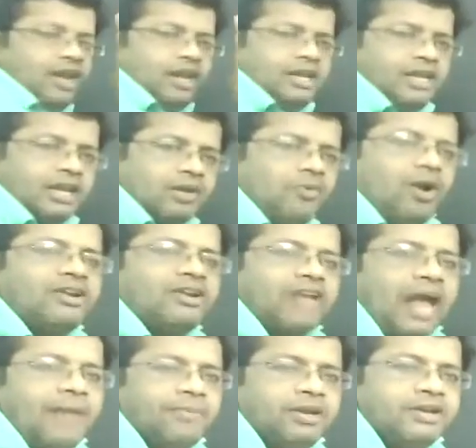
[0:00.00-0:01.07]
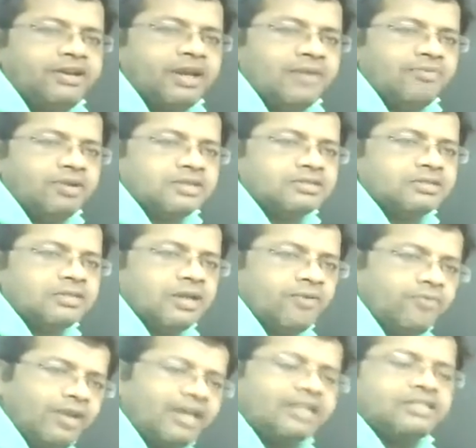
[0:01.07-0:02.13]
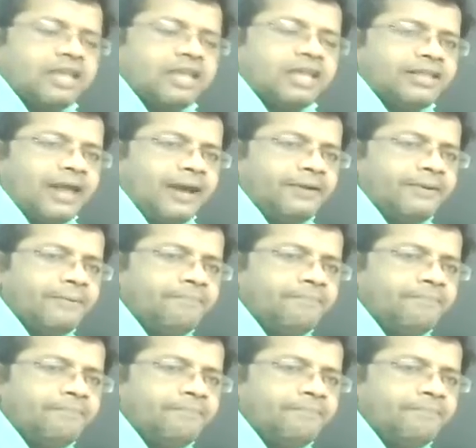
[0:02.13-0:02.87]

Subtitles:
in equal time intervals. We can say that.